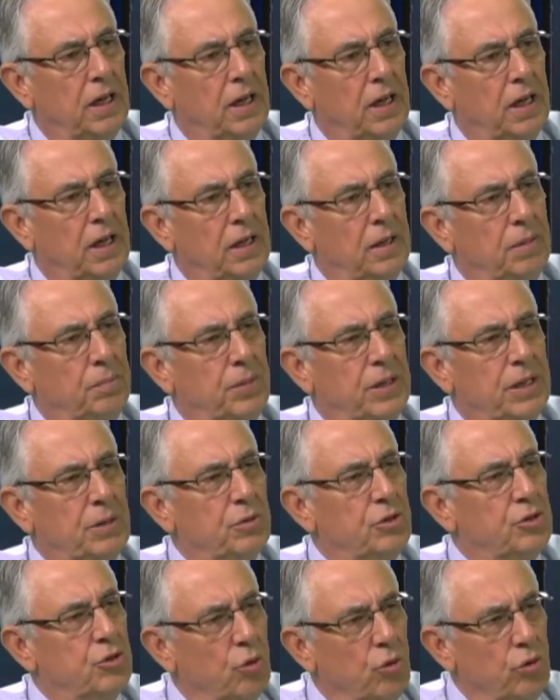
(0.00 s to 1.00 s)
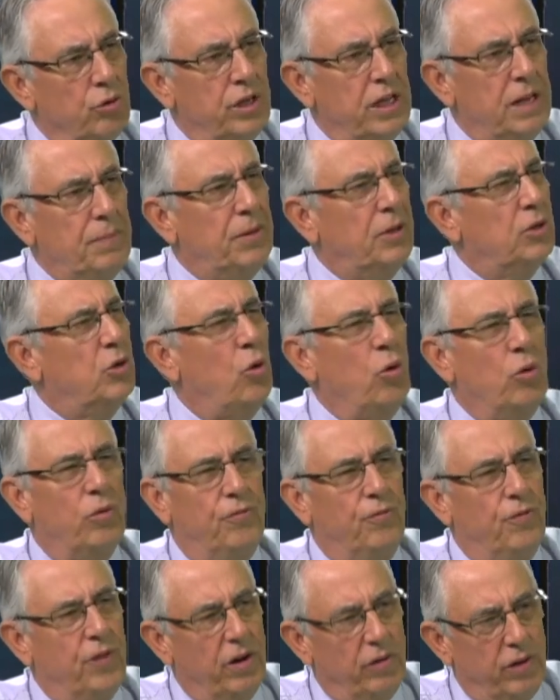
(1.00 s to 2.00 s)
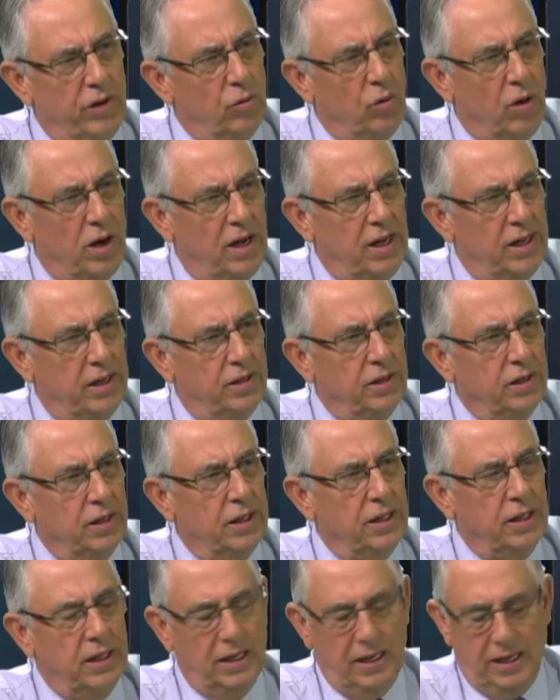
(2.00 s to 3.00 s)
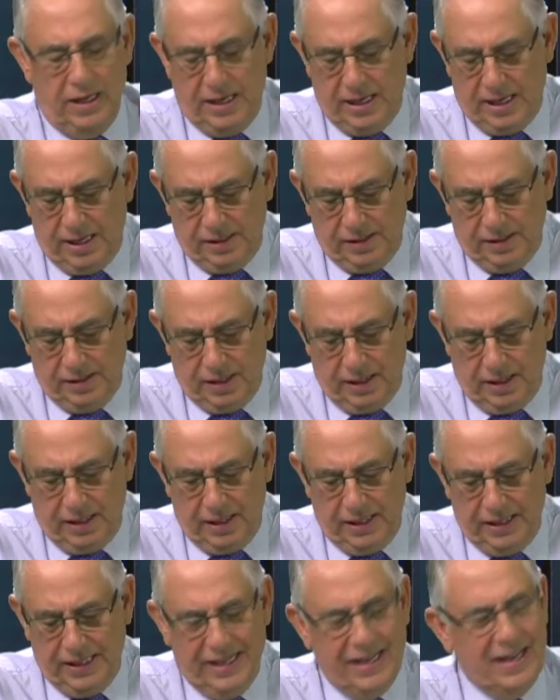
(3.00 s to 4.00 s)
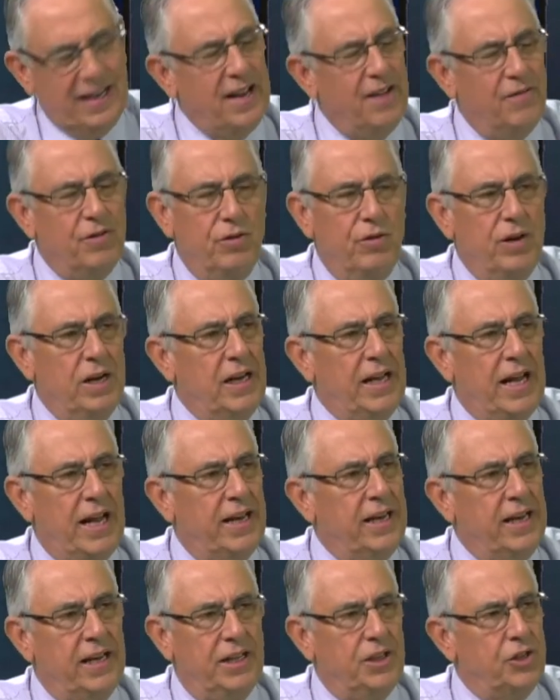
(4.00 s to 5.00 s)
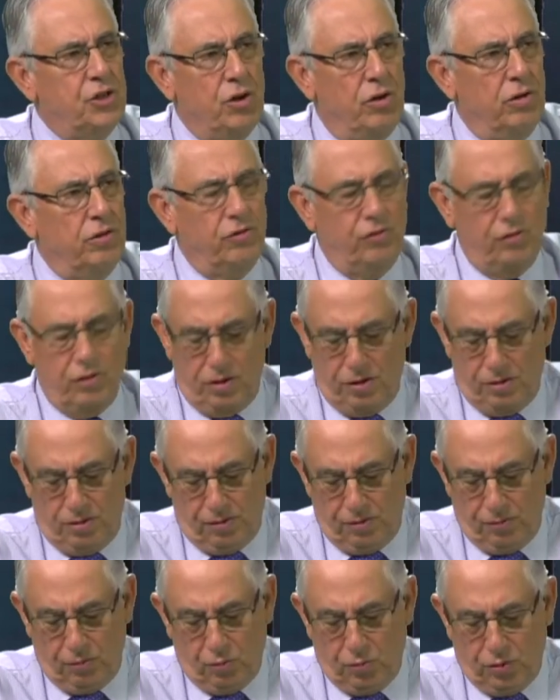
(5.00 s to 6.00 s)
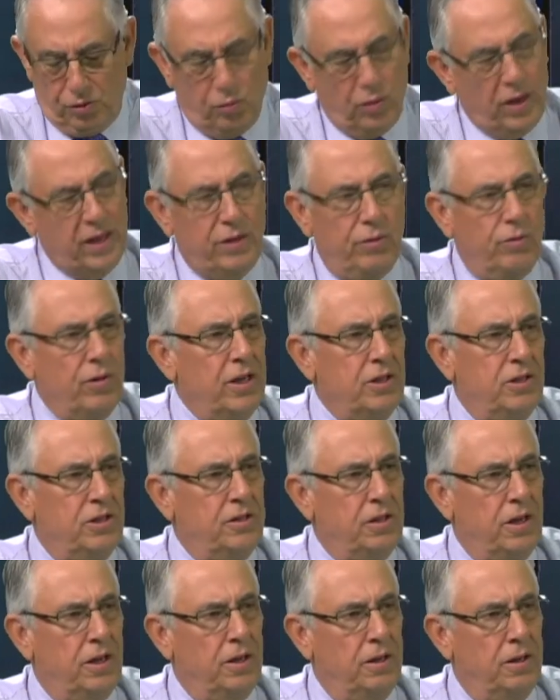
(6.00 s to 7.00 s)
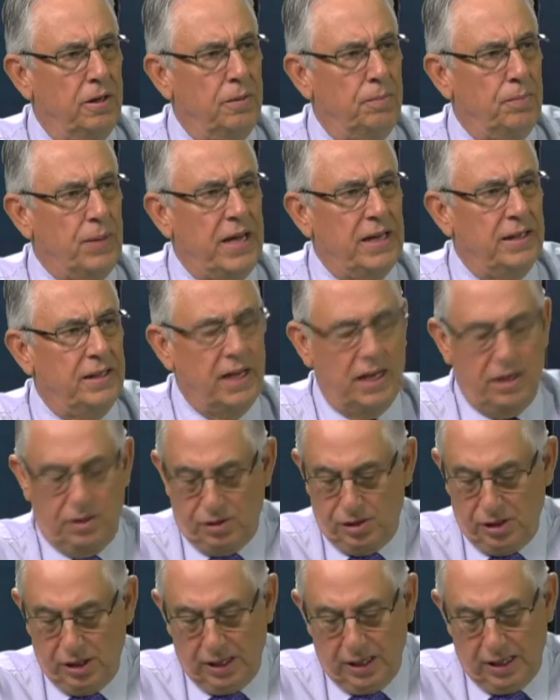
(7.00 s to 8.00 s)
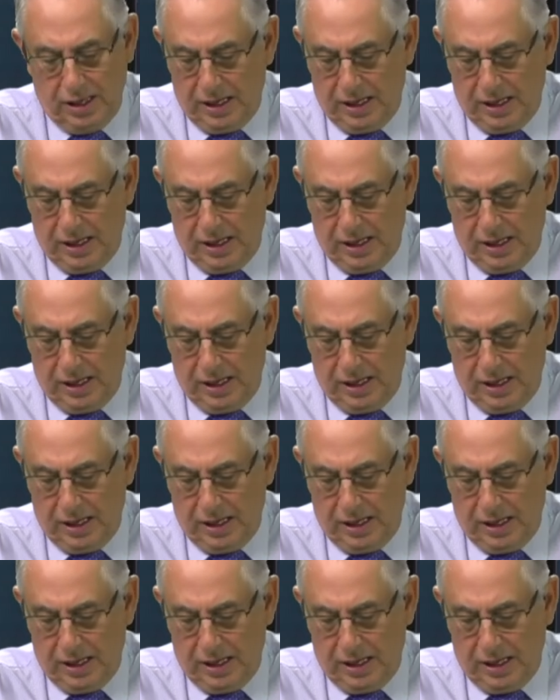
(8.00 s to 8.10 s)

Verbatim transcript: Uh, but he was drawn deep and caught very wide. Yes. And uh, he never really had any chance uh, the way the race uh, panned out.